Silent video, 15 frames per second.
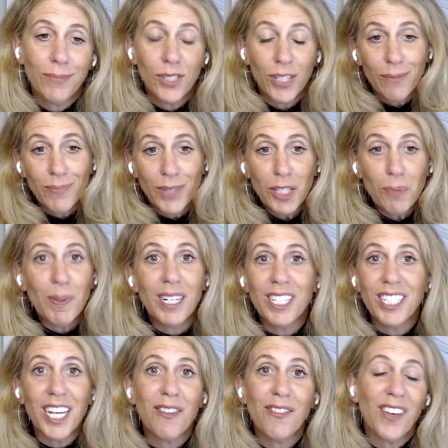So it's been a
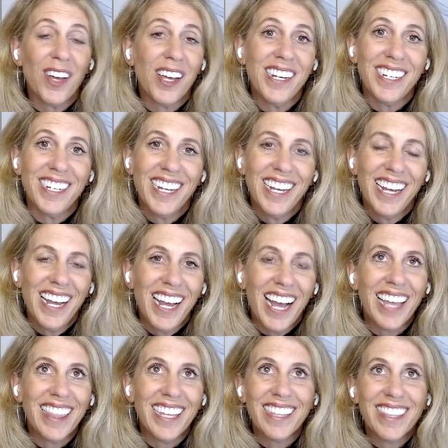ton of fun. And
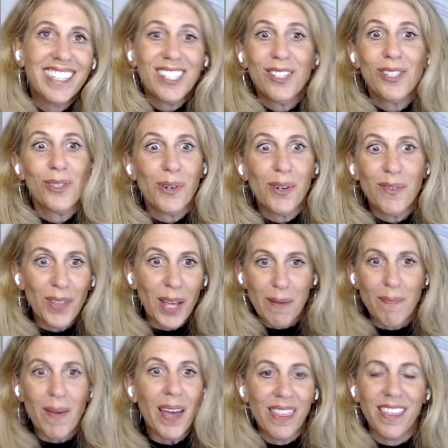I think this is sort of like
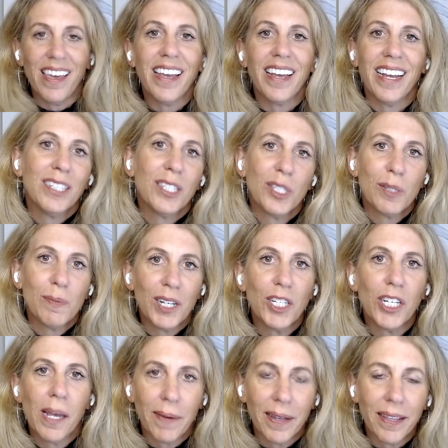my thing. This is my jam.